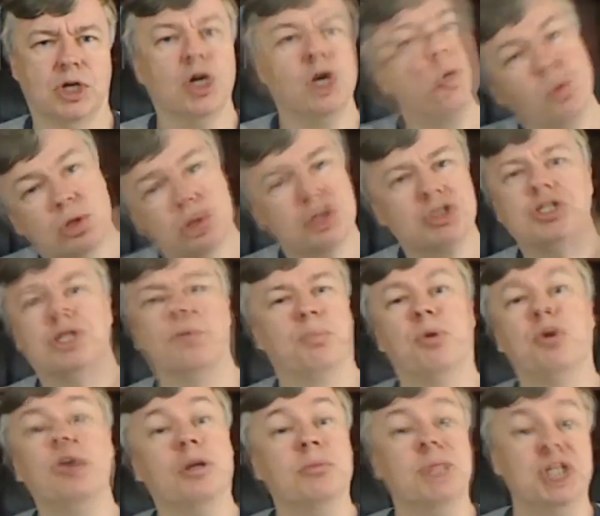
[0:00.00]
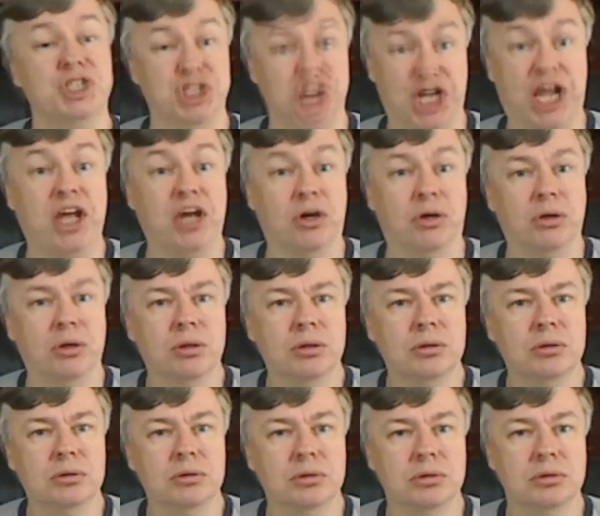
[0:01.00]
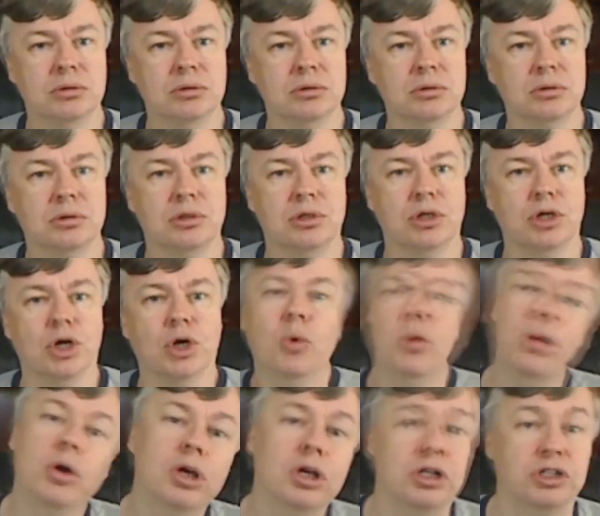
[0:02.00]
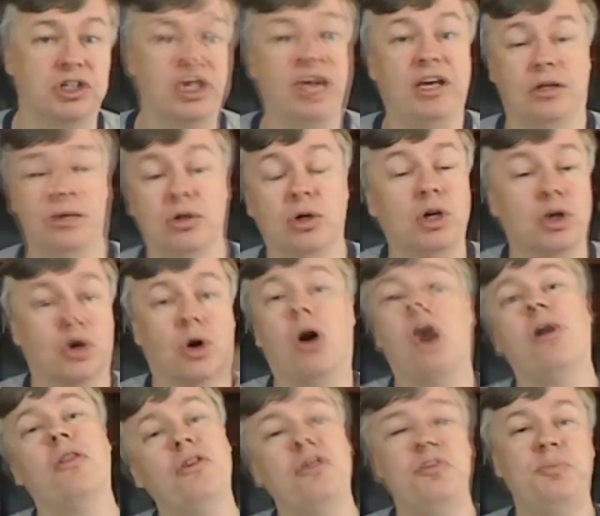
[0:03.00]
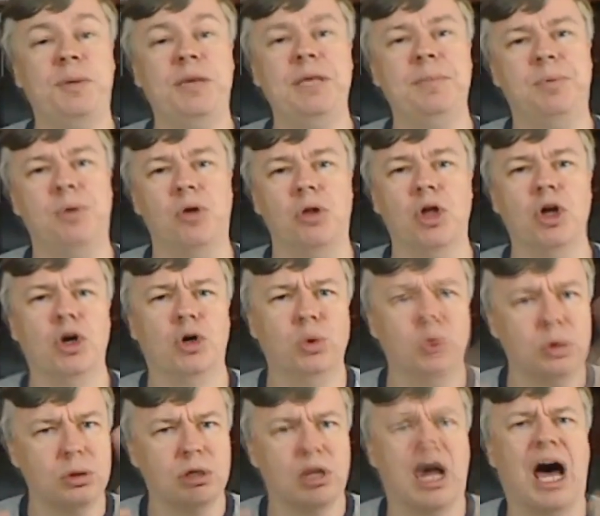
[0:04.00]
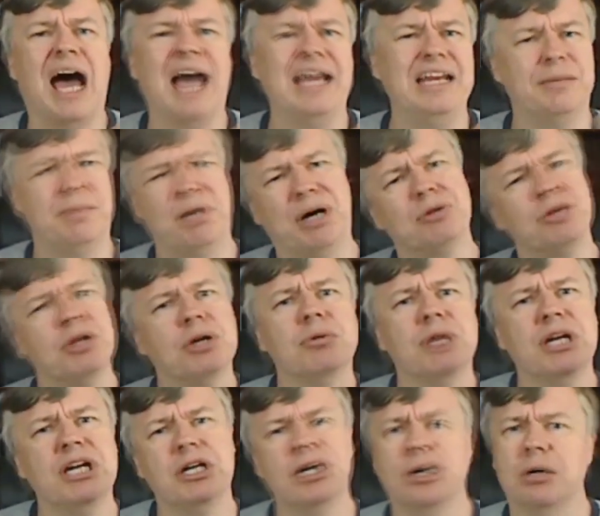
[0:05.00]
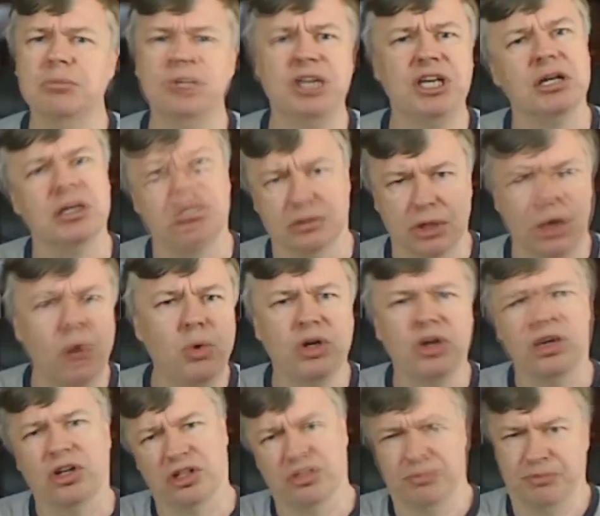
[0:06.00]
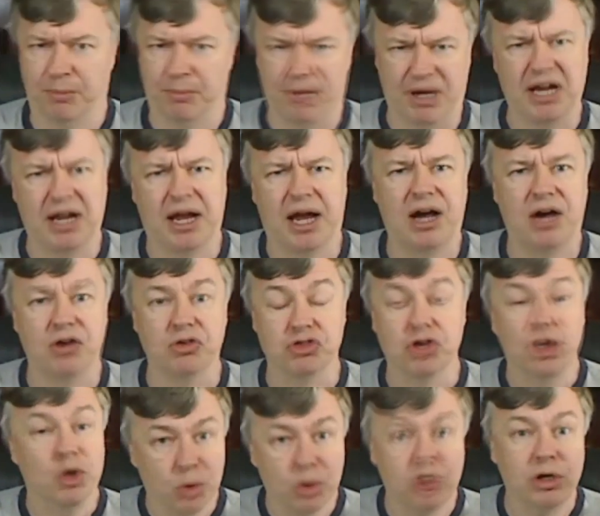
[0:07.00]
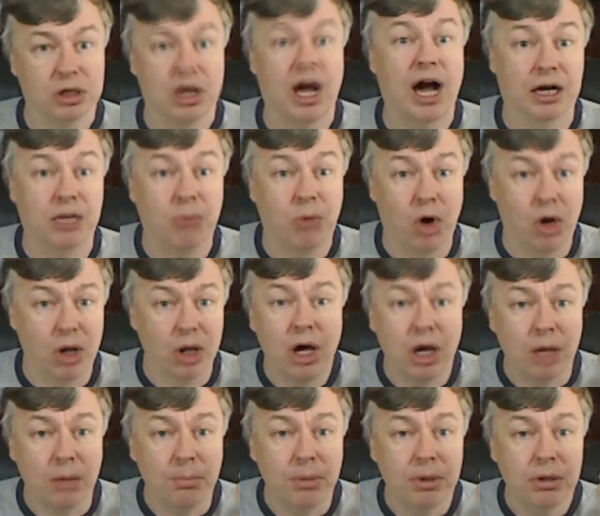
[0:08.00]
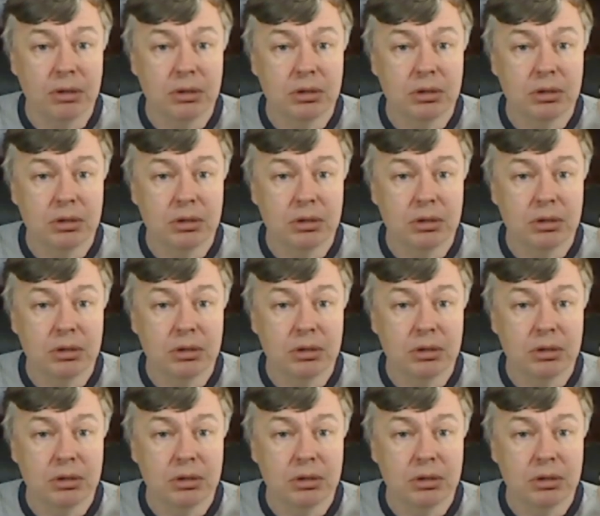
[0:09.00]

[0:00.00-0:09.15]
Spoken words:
We're going to start putting them in jail. We're going to take a look at all these people who lied about their income to get a loan to buy a house. We're going to lock them all up.